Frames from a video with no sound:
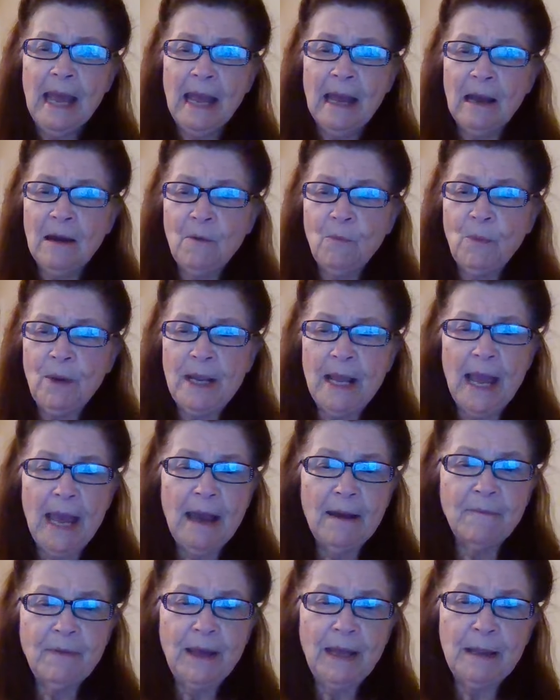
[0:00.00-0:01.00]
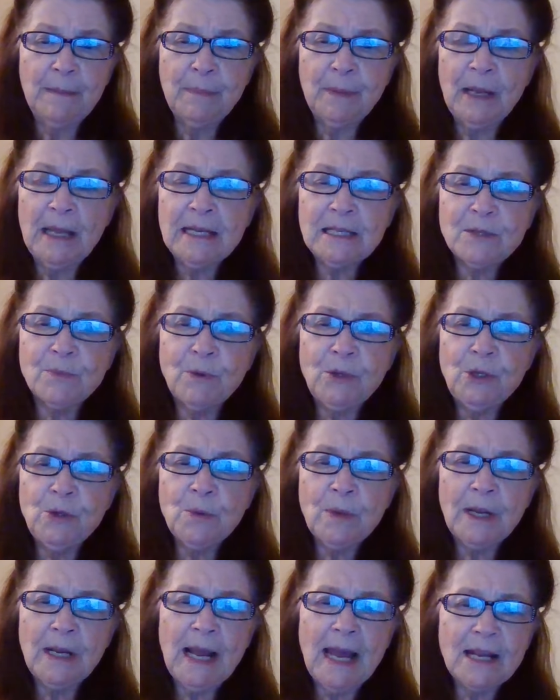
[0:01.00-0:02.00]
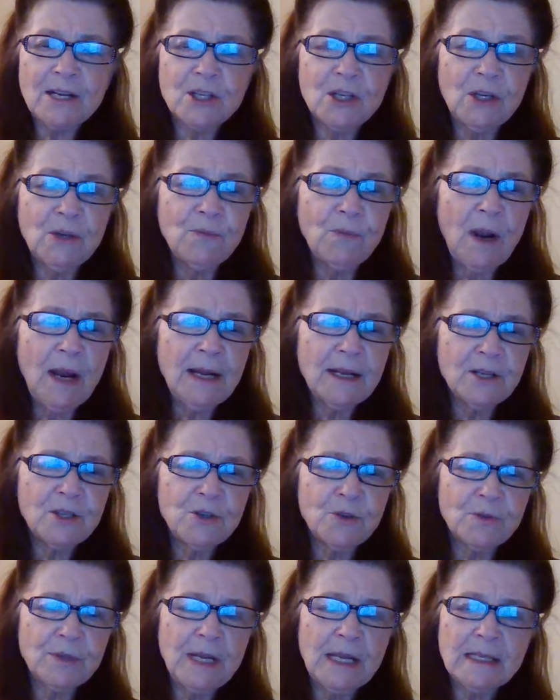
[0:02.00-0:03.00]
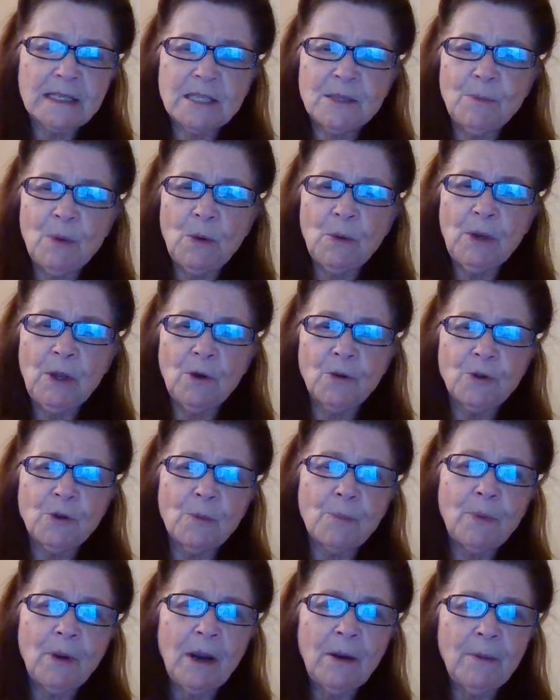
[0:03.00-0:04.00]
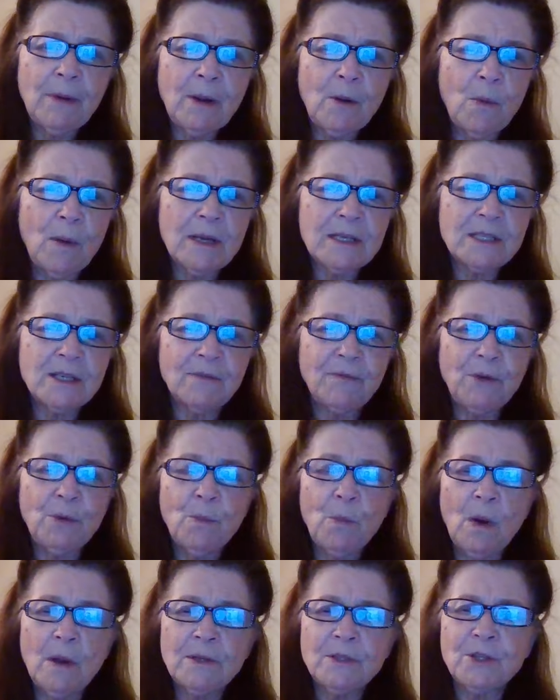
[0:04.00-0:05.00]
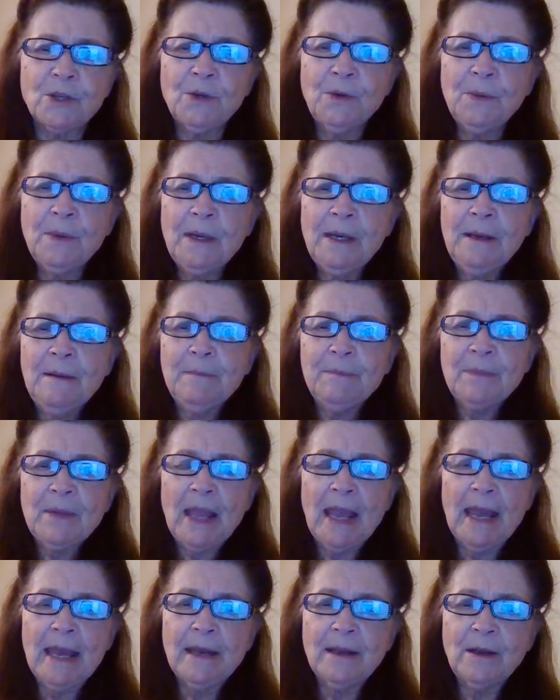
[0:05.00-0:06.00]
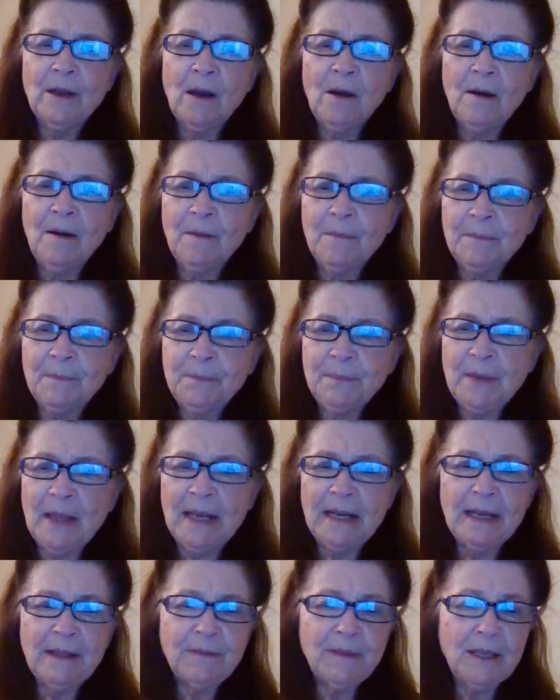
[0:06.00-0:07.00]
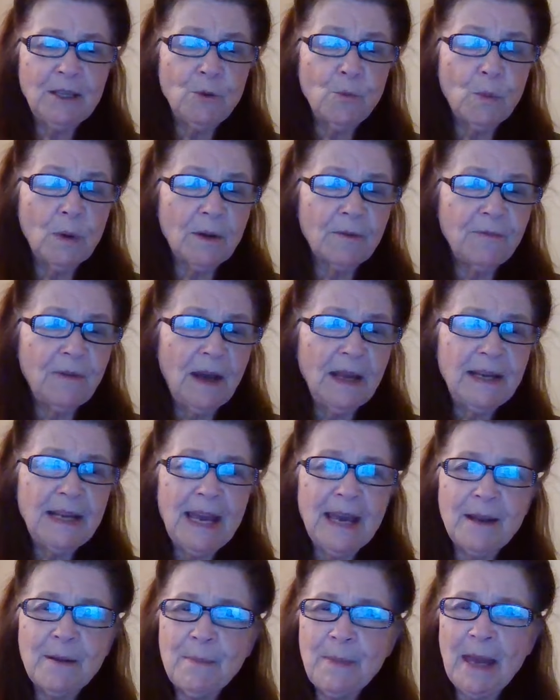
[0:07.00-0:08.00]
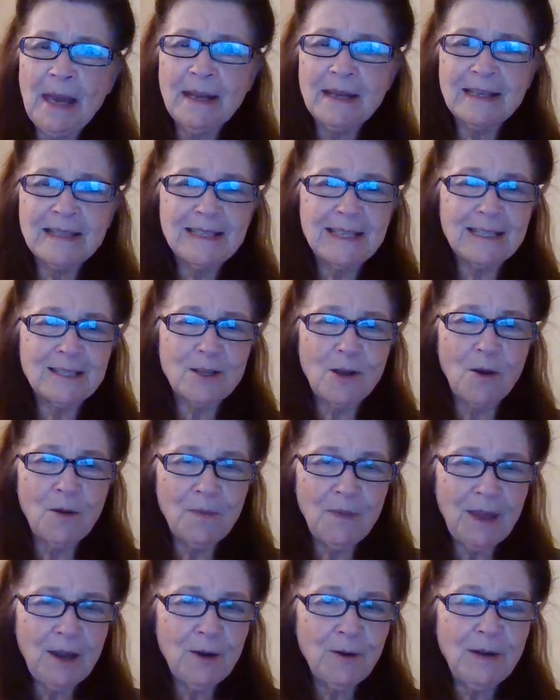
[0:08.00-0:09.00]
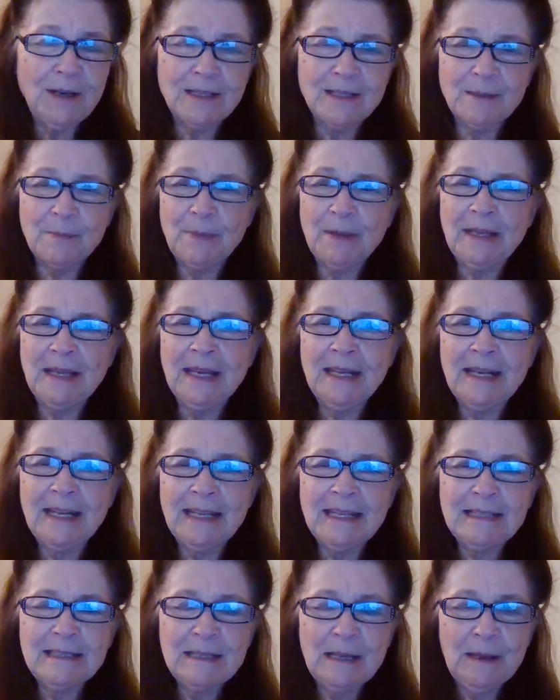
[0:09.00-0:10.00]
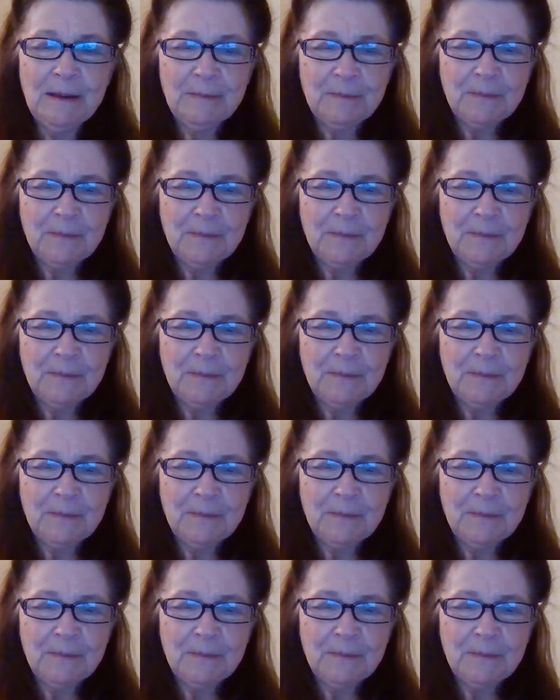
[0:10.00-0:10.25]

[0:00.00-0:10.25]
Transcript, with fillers: Uh, we have a place where you can actually write us your testimony or your prayer request if you want to. And um, anything you want to find out about us, it's on there. It's the beginnings.